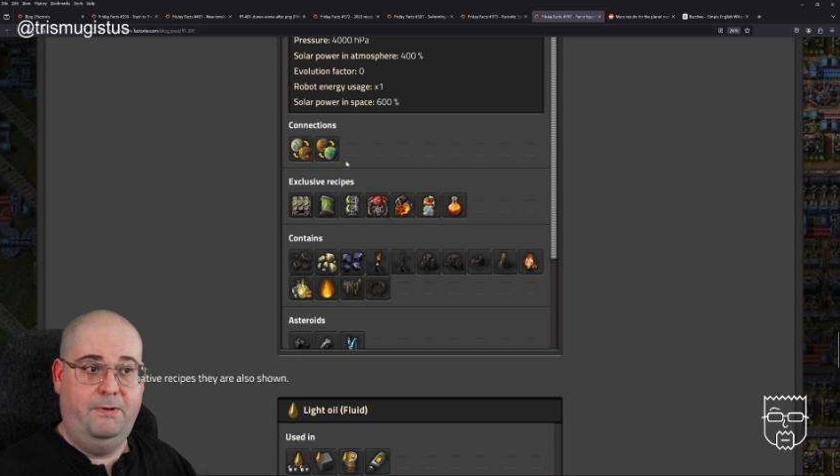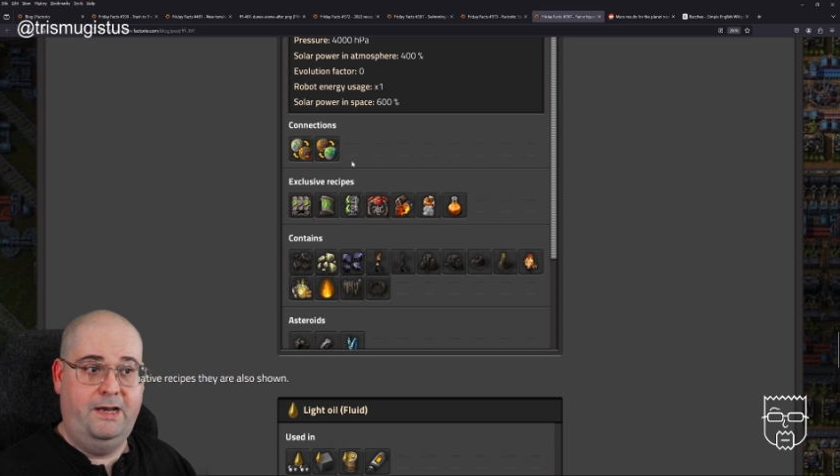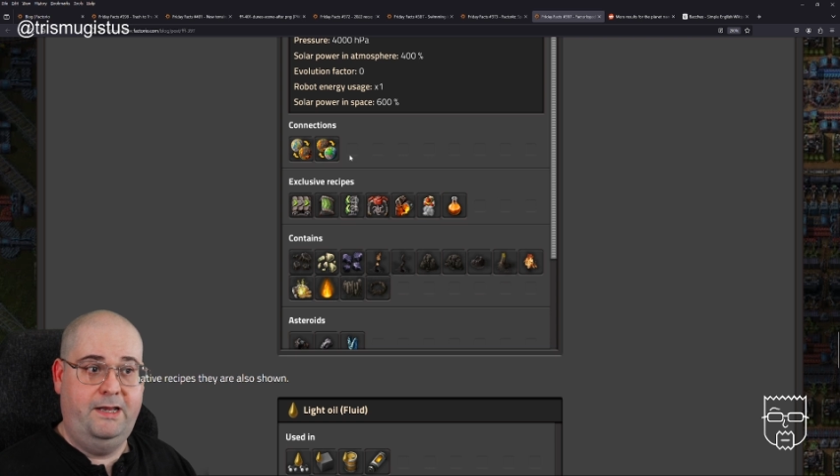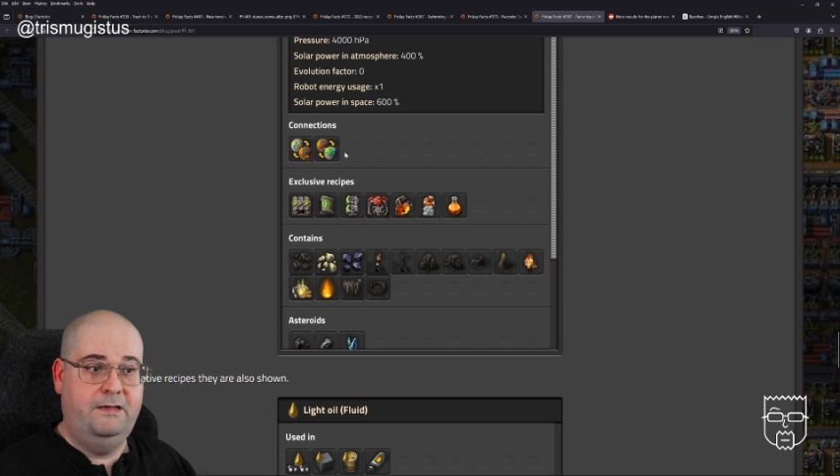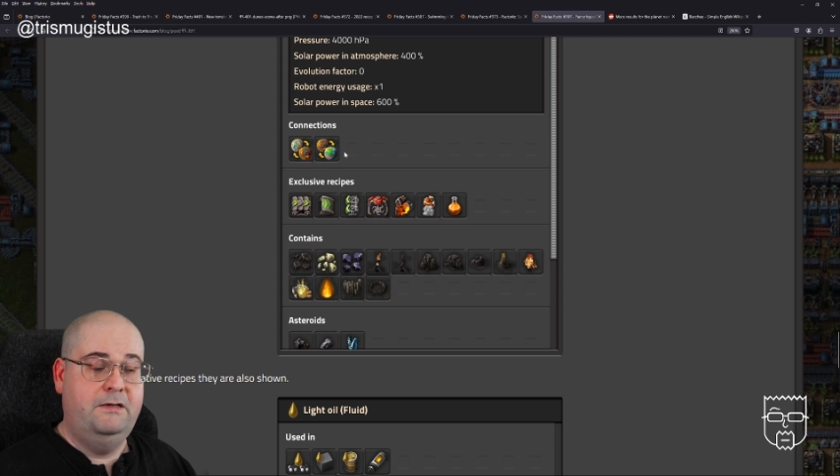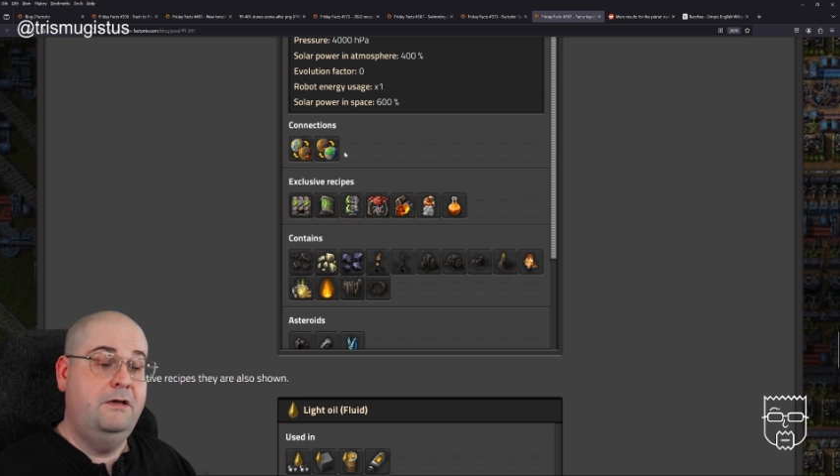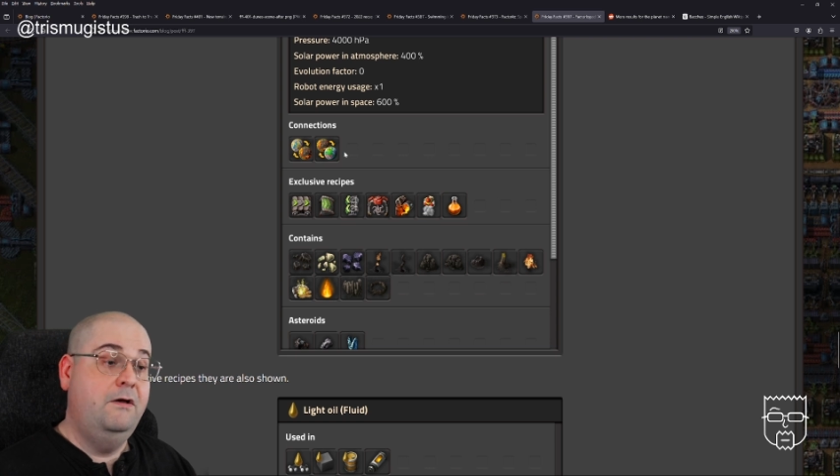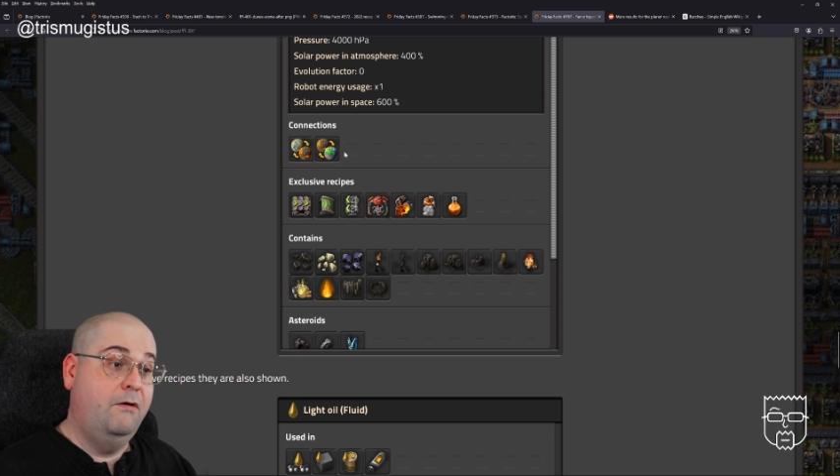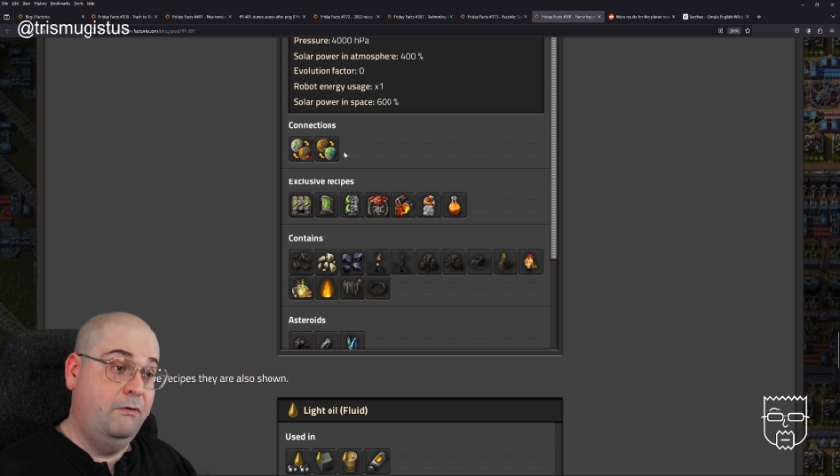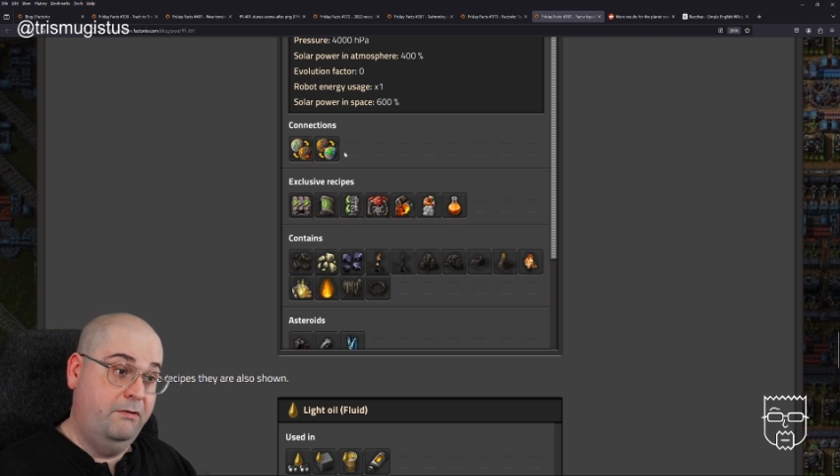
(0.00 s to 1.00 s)
planet
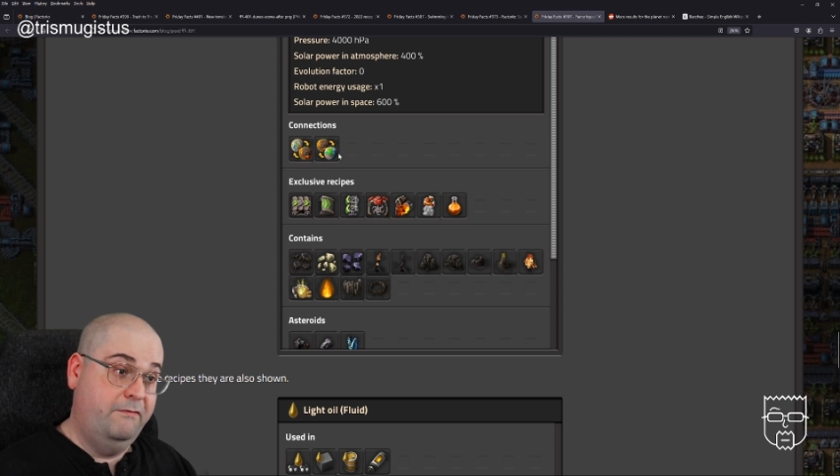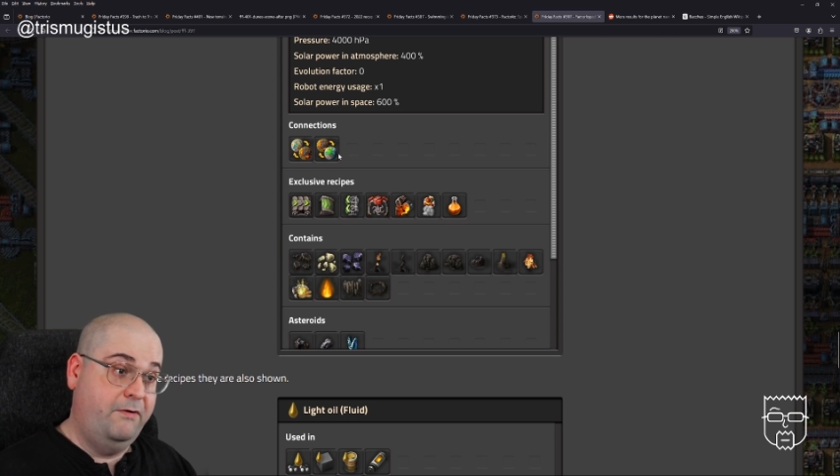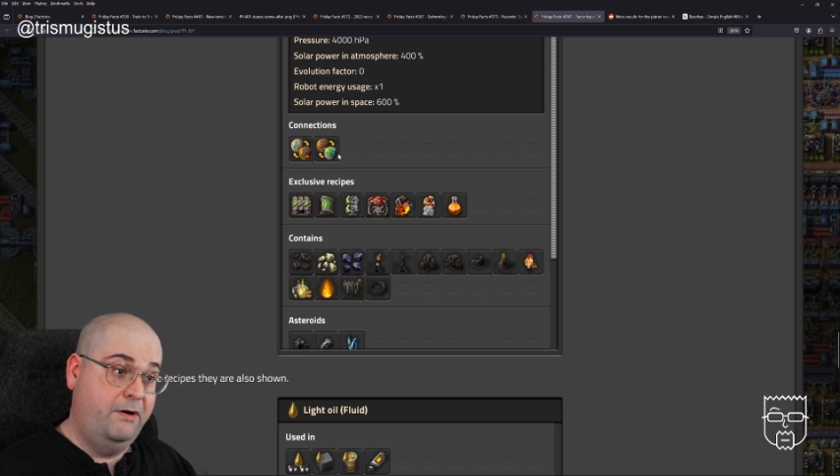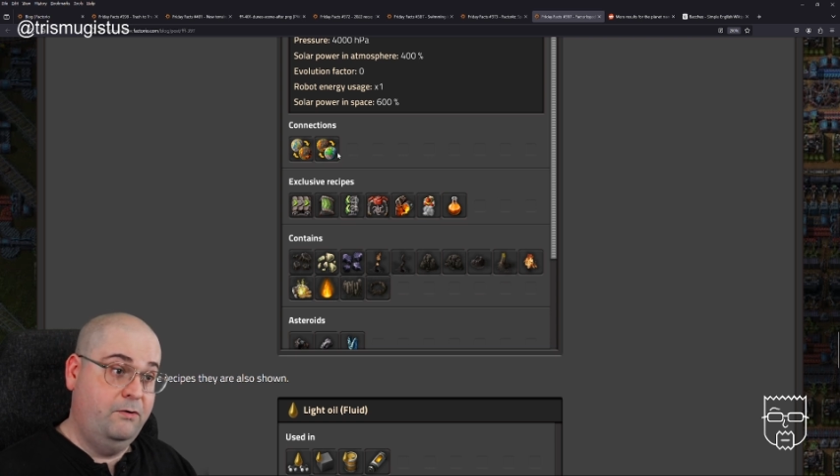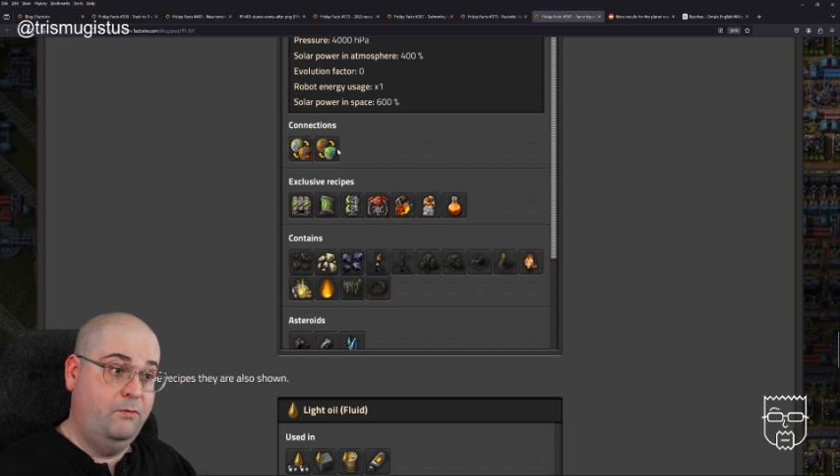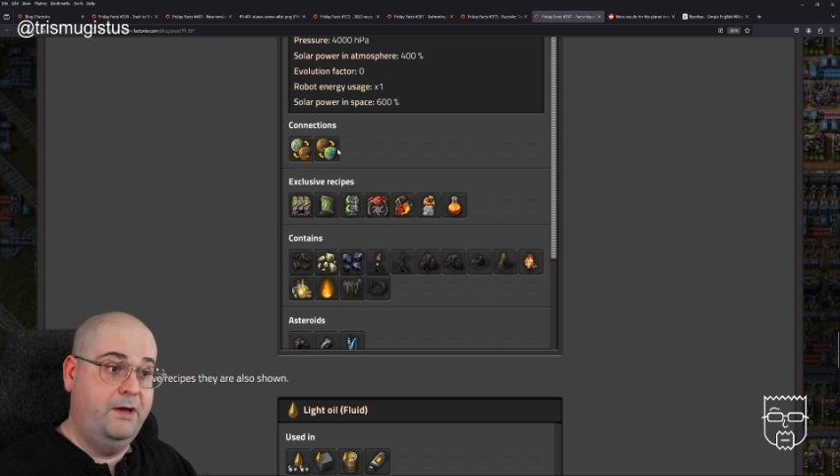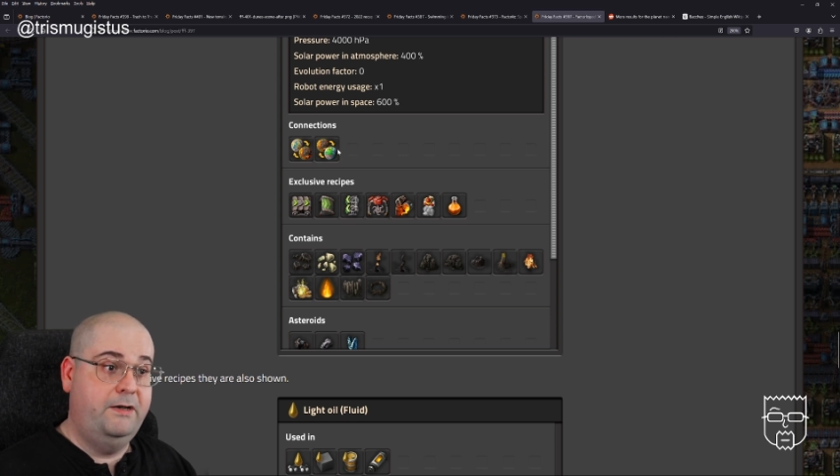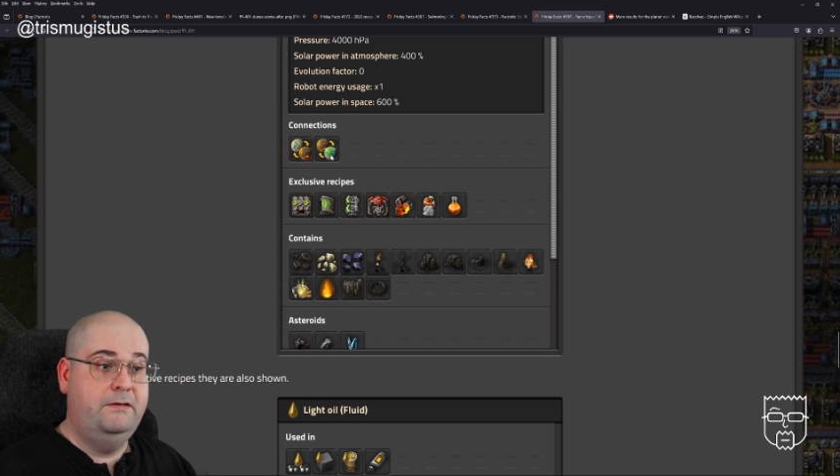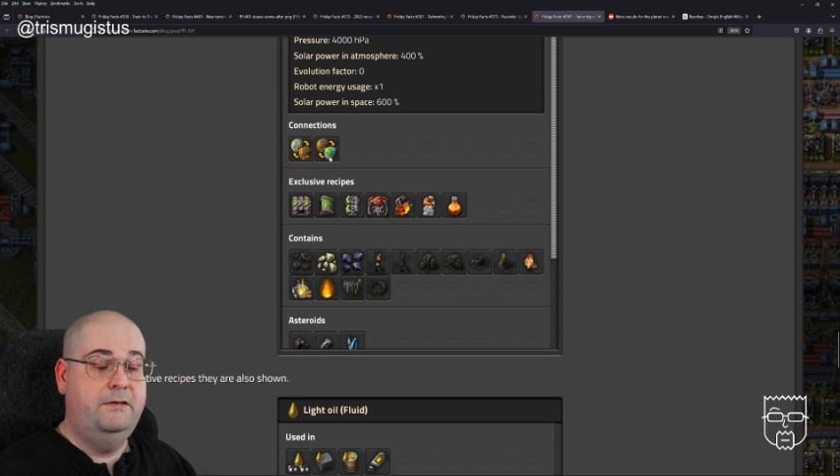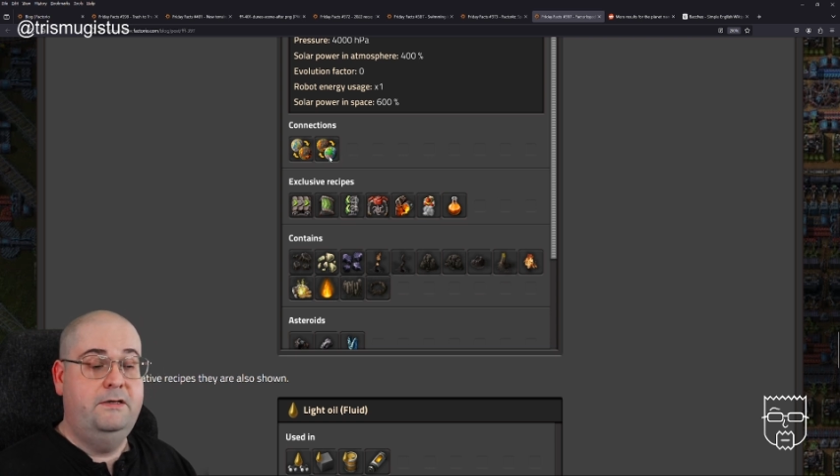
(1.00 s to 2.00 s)
or the final
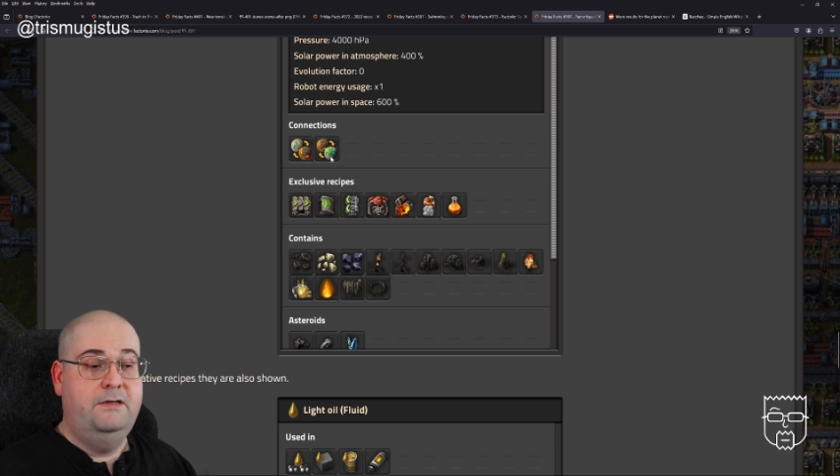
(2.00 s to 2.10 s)
one.